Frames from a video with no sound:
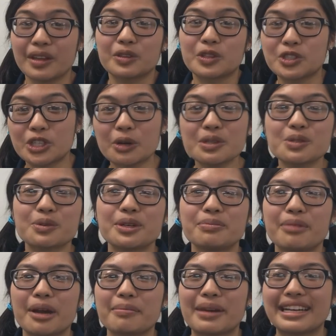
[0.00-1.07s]
The show is written
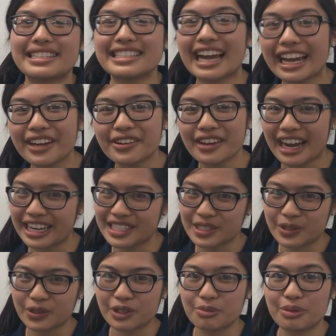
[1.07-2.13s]
by my entire high
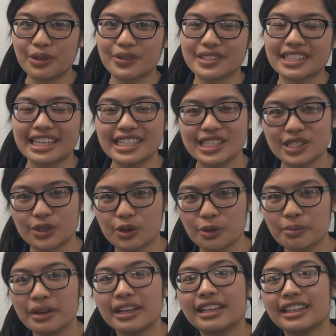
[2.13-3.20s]
school computer science
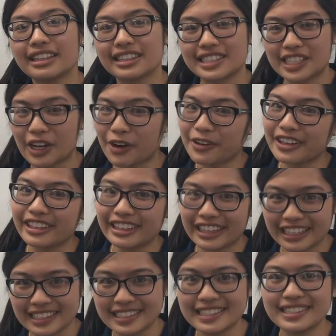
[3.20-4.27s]
group, Ciara,
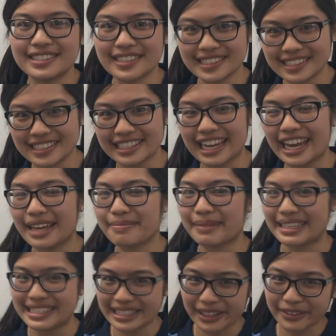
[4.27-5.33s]
Lexi, Justin, and
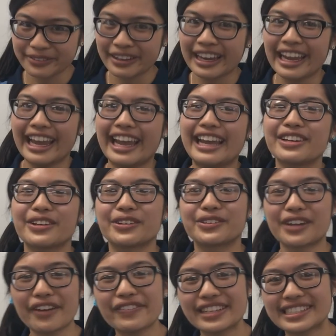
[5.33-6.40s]
myself, and our
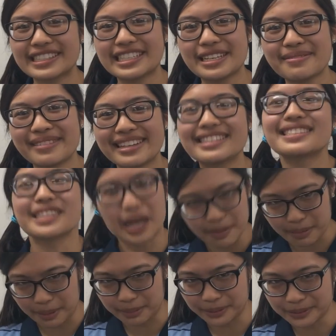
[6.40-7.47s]
graphics team is
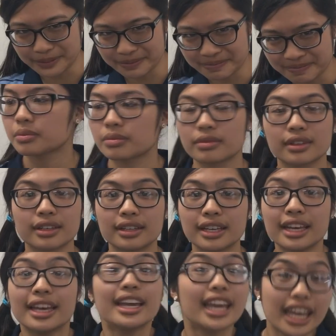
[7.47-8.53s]
Thought Bubble.
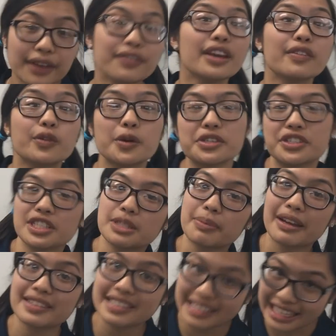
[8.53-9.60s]
If you have questions
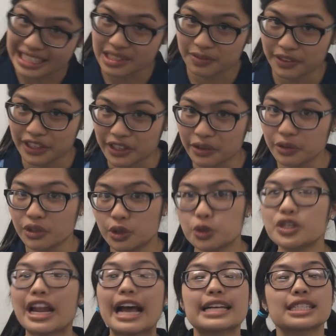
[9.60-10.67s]
about today's video, you
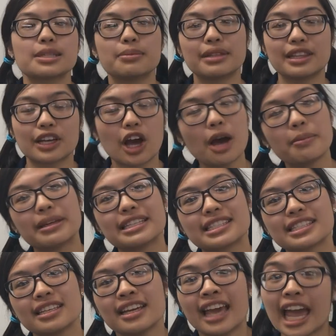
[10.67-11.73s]
should ask them in the
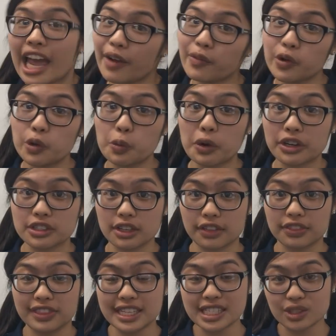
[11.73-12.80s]
comments. Everyone who works
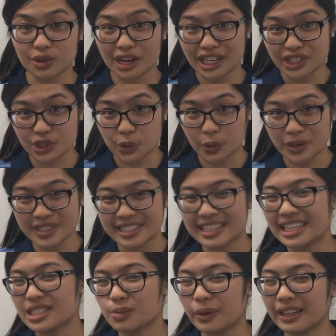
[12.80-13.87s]
on this crash course,
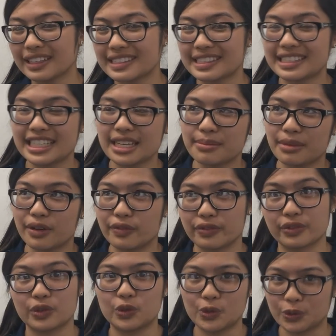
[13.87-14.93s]
as well as a team of
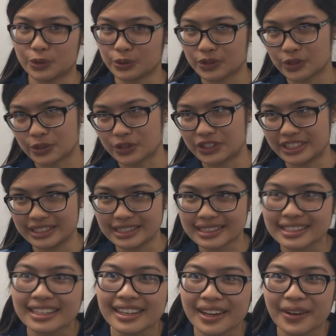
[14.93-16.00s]
Google
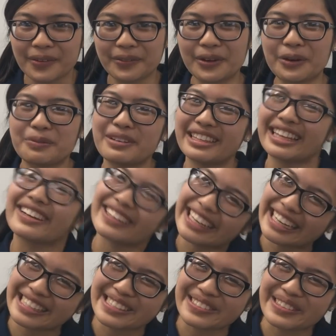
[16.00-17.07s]
searches, will be there to
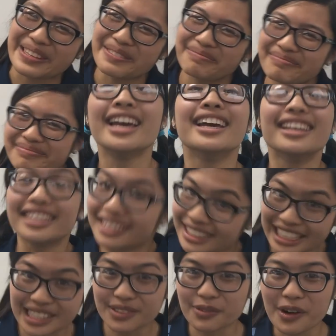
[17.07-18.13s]
answer them.
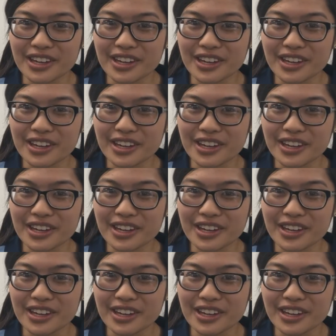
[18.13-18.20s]
Thanks for